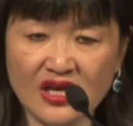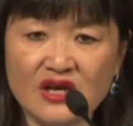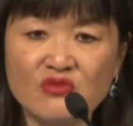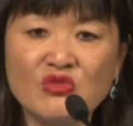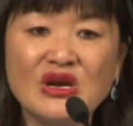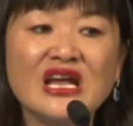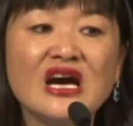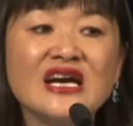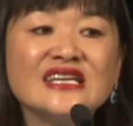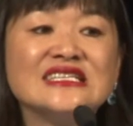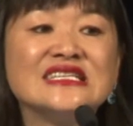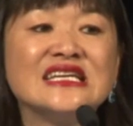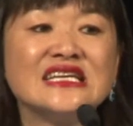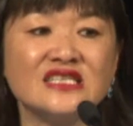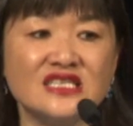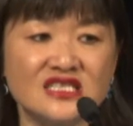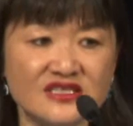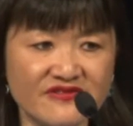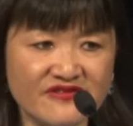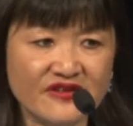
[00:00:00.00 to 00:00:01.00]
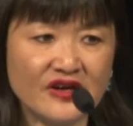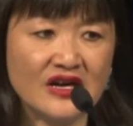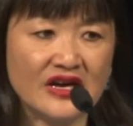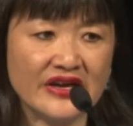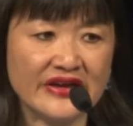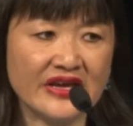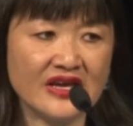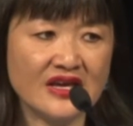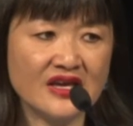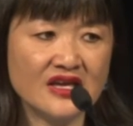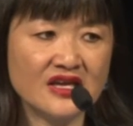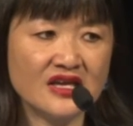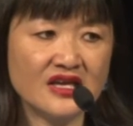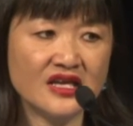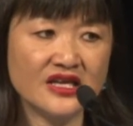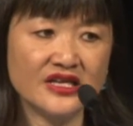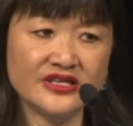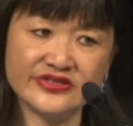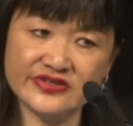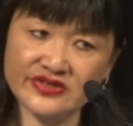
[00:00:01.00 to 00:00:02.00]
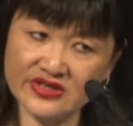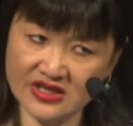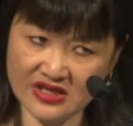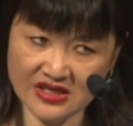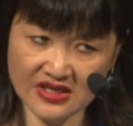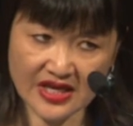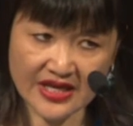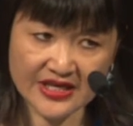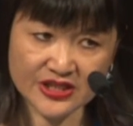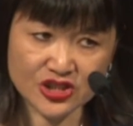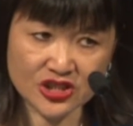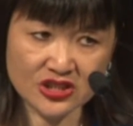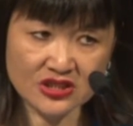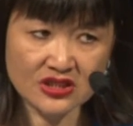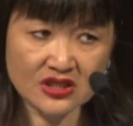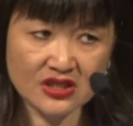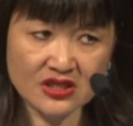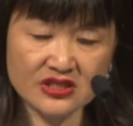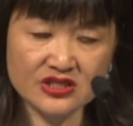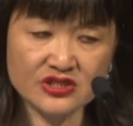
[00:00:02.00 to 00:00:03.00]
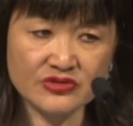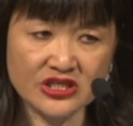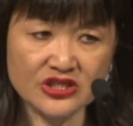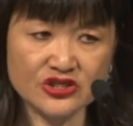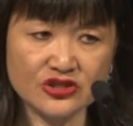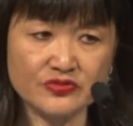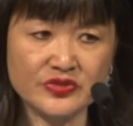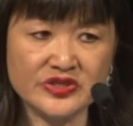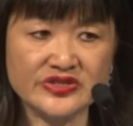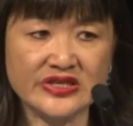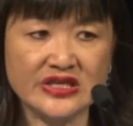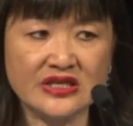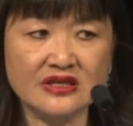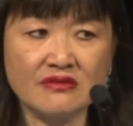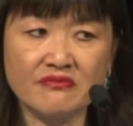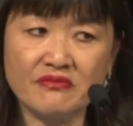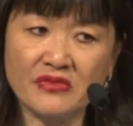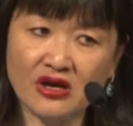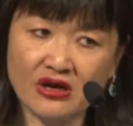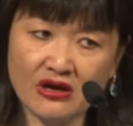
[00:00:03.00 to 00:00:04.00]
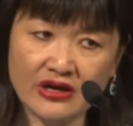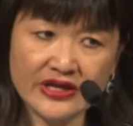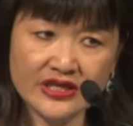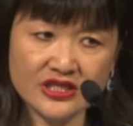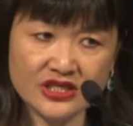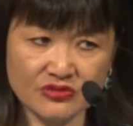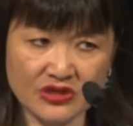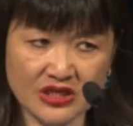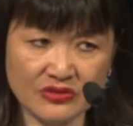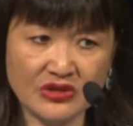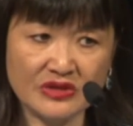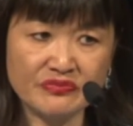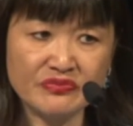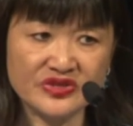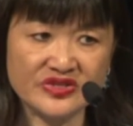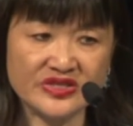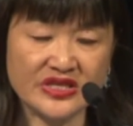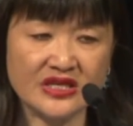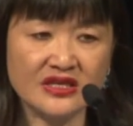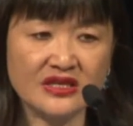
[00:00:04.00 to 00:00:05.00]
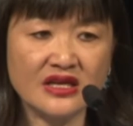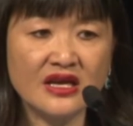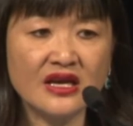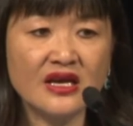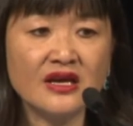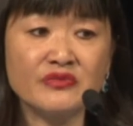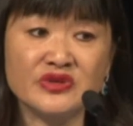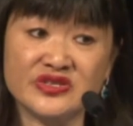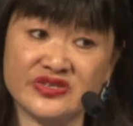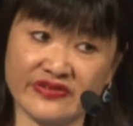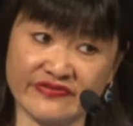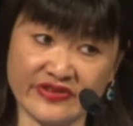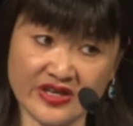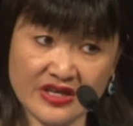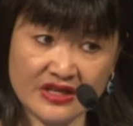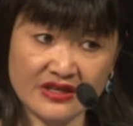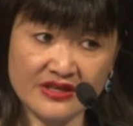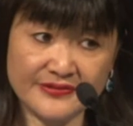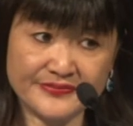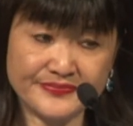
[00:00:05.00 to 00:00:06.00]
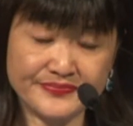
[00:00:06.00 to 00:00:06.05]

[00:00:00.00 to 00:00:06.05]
will identify as Asian, 22%, Maori, 21%, Pacifica.